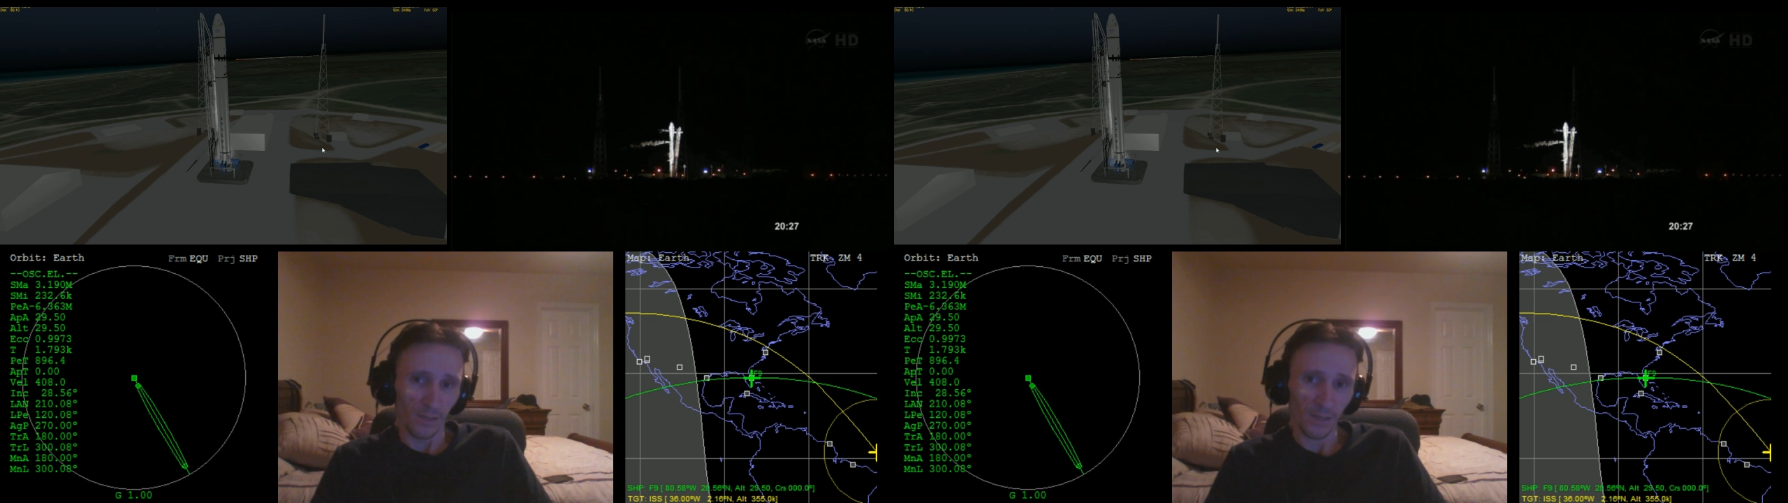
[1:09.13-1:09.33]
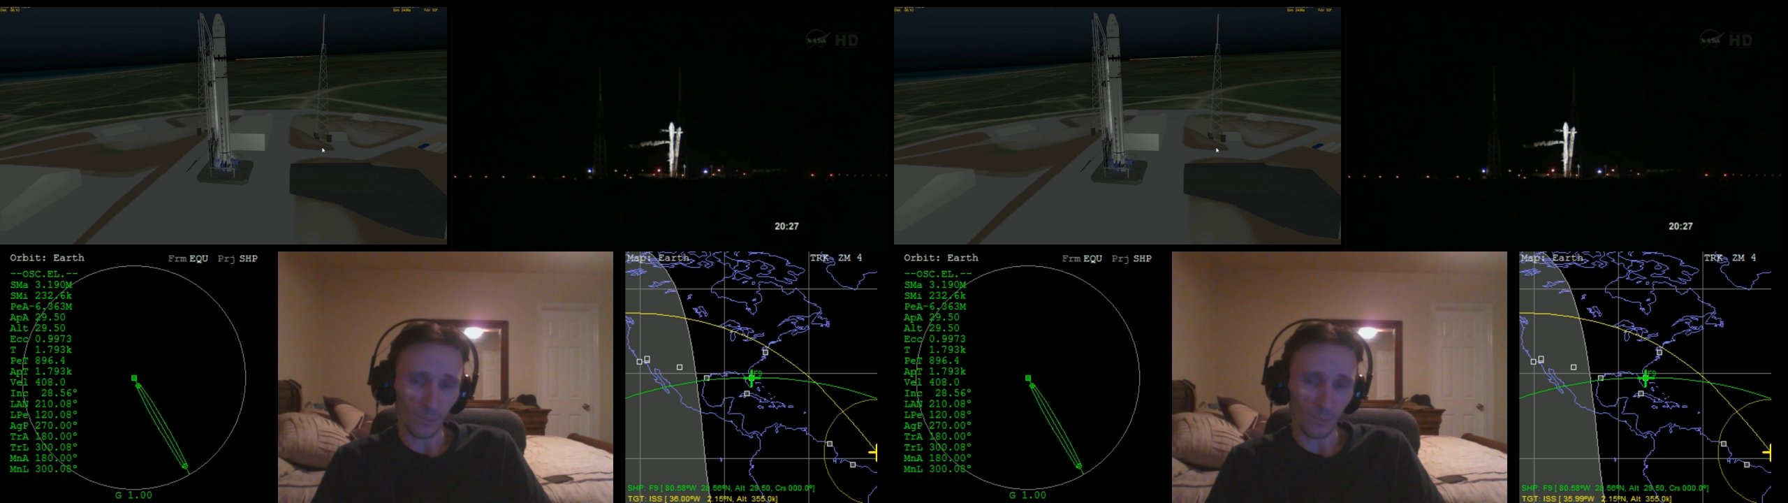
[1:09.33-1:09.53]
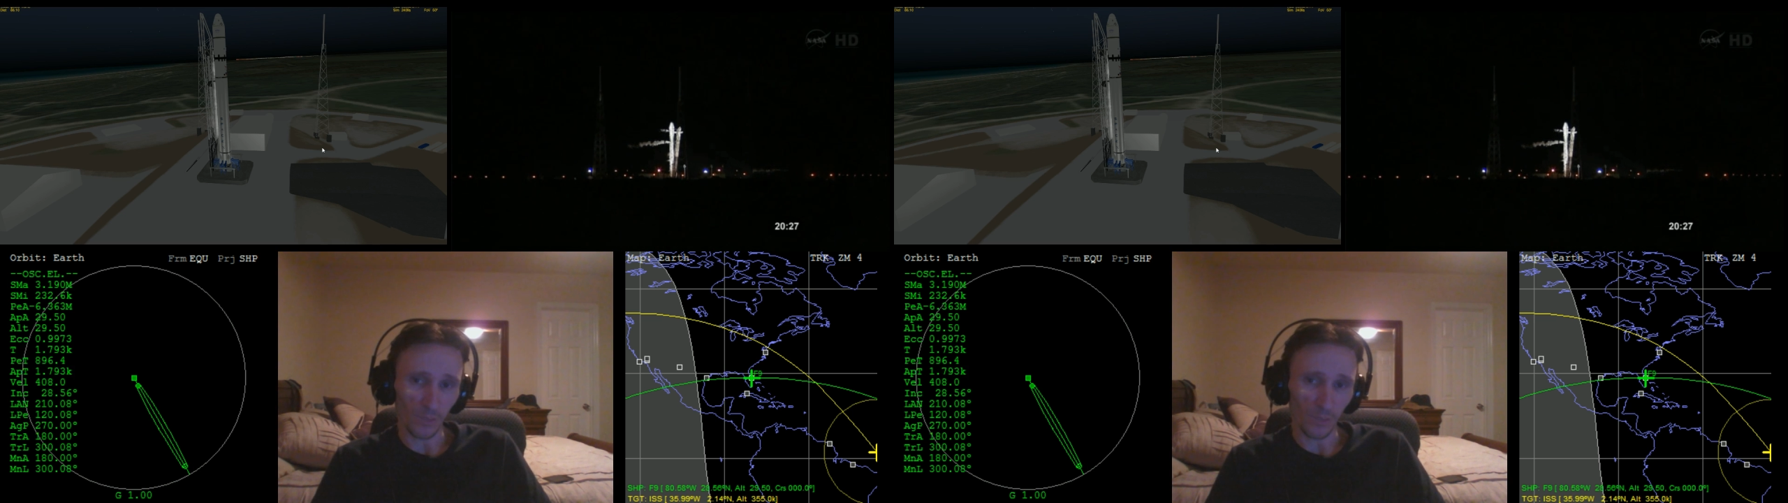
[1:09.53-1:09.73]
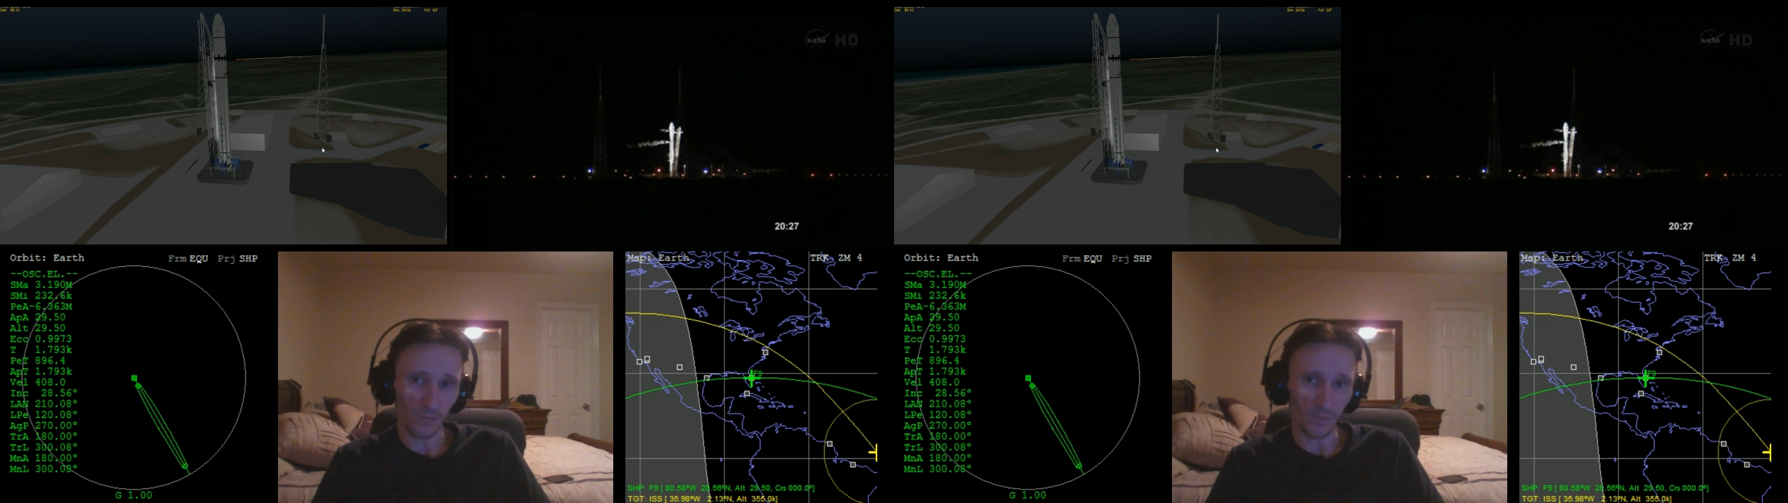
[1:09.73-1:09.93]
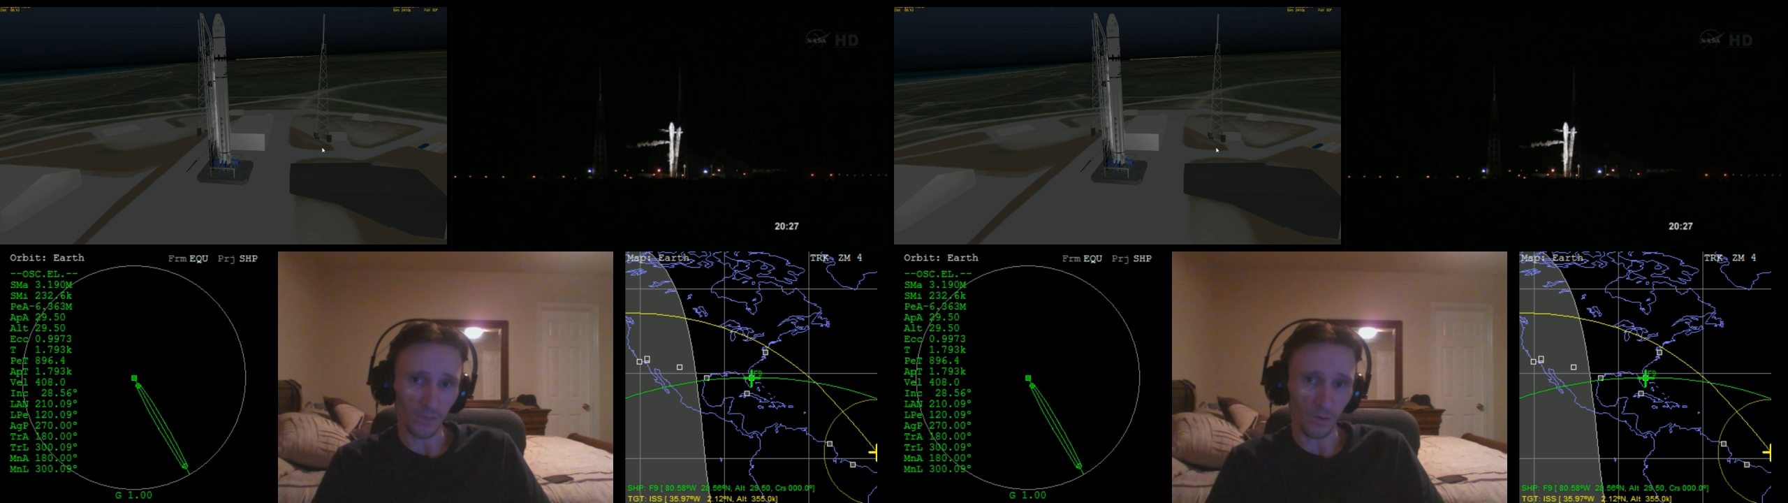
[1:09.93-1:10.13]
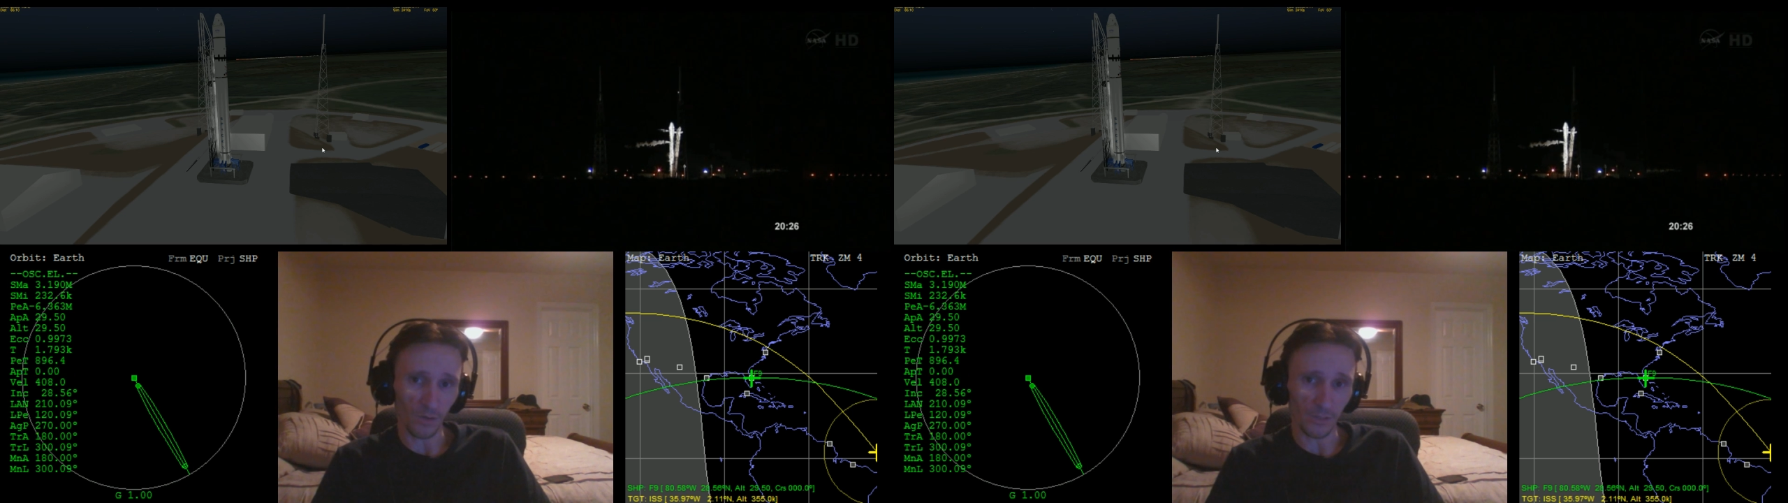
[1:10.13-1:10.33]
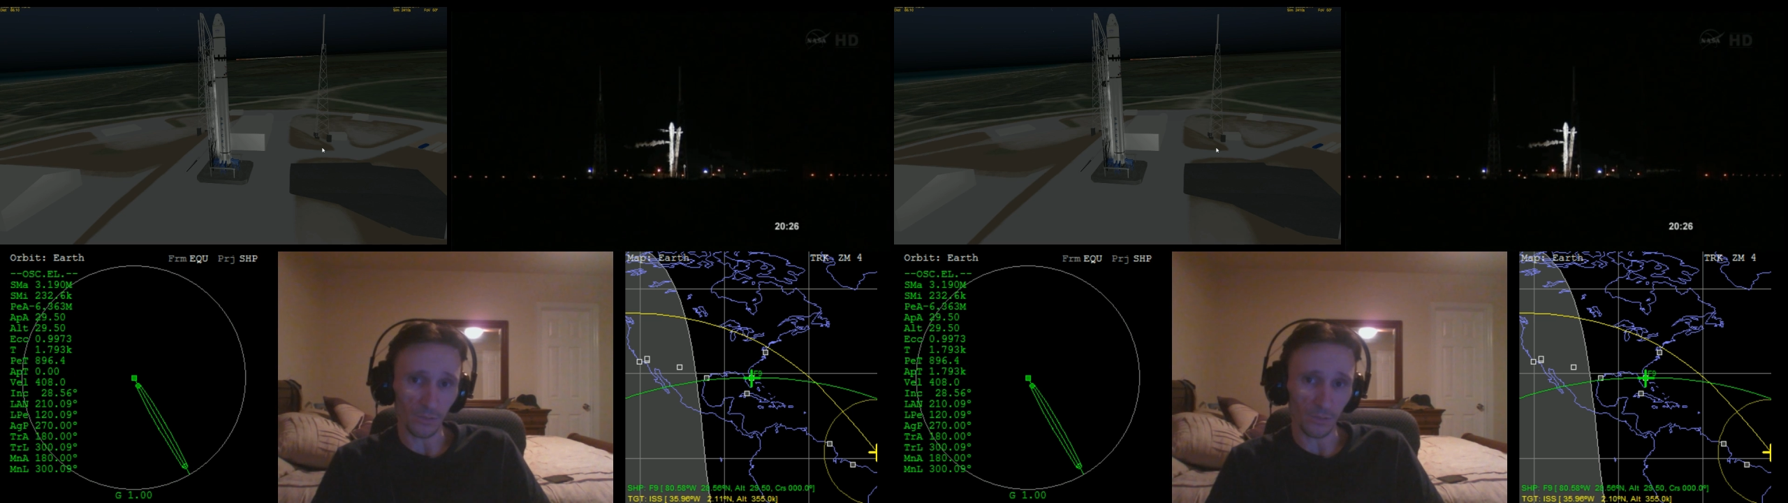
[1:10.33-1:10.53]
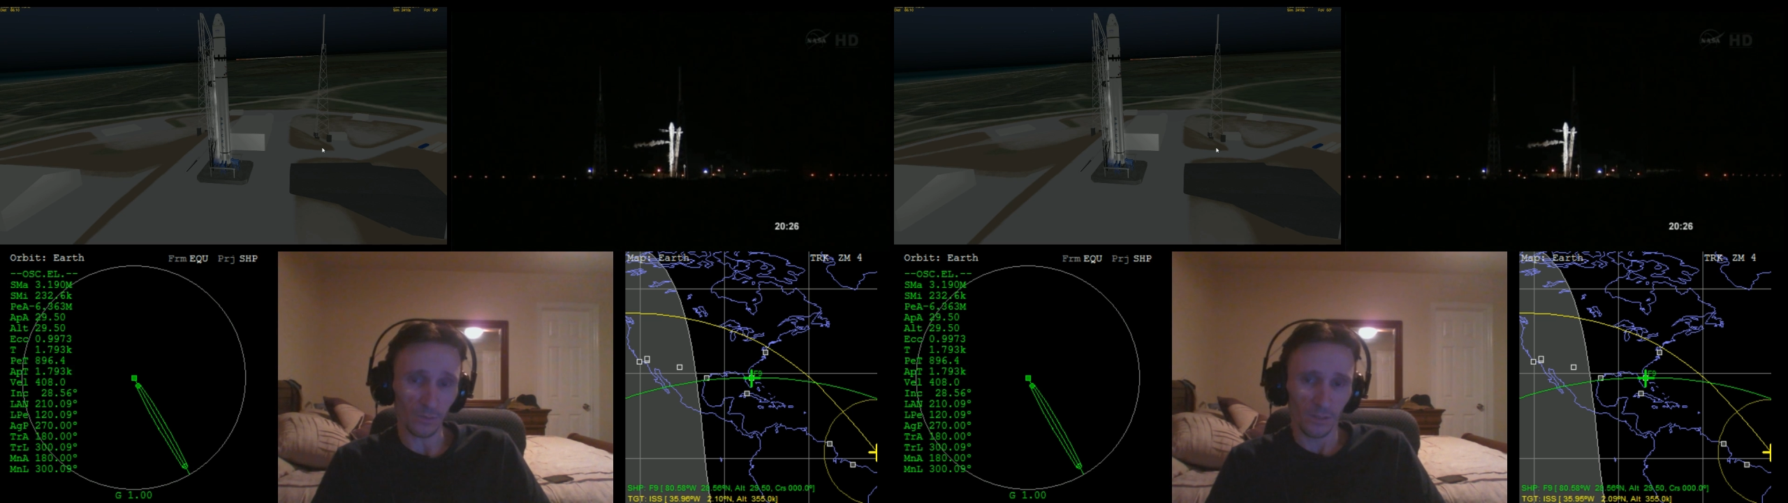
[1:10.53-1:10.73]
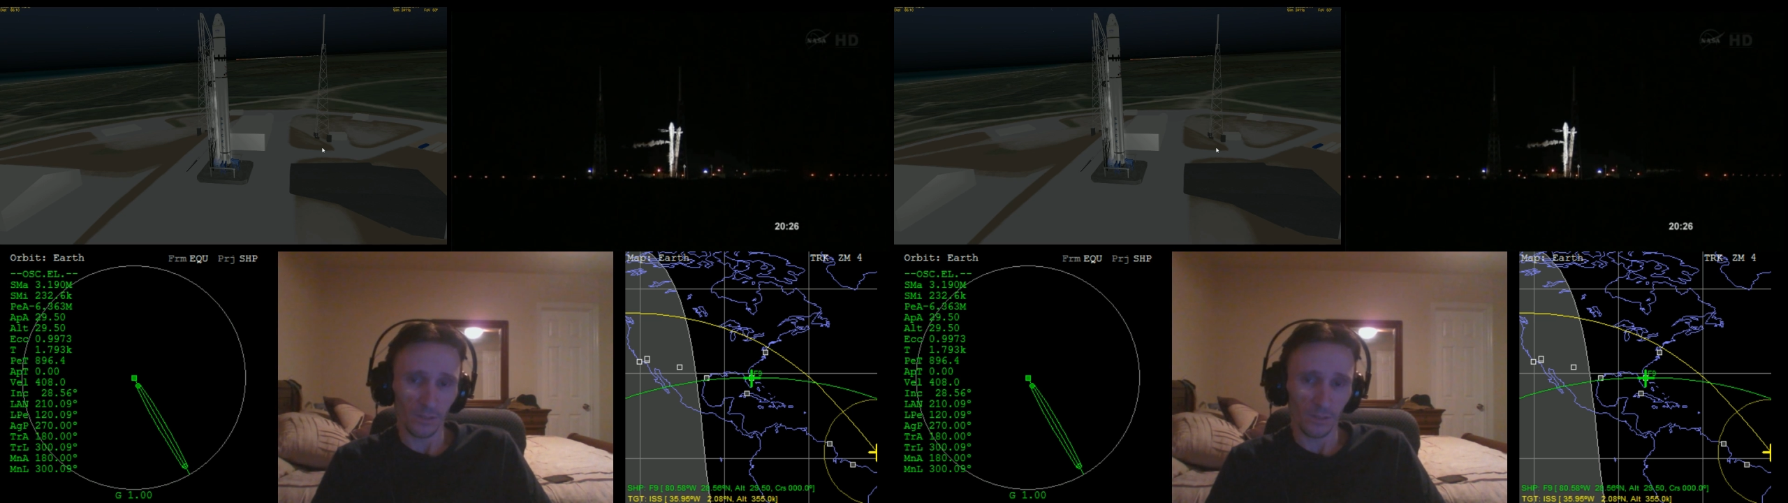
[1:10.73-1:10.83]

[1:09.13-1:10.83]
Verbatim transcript: I will have the audio